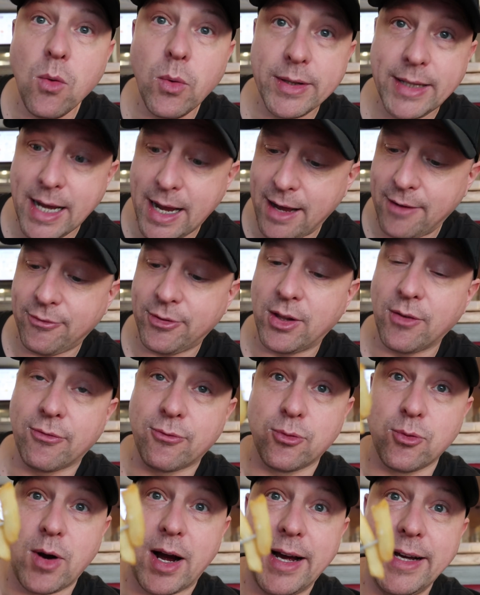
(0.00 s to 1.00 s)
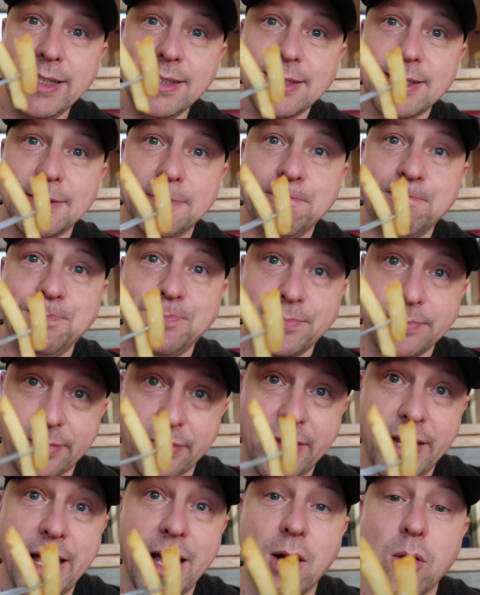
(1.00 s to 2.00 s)
when they have the fries,
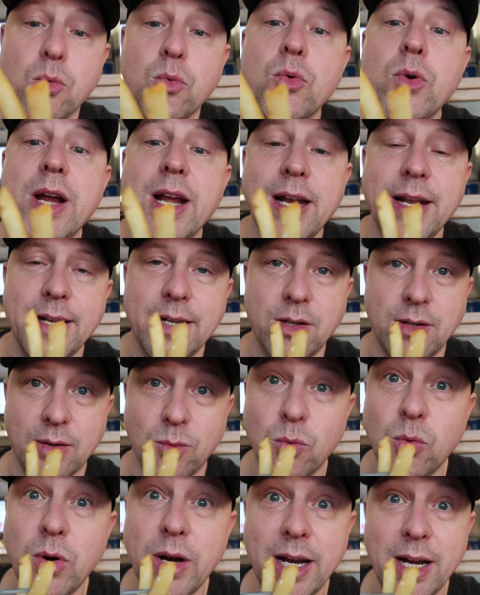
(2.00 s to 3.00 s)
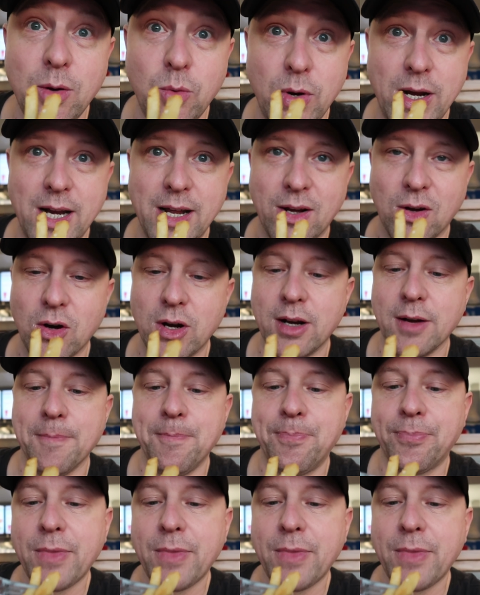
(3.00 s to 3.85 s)
they are really, really, really good.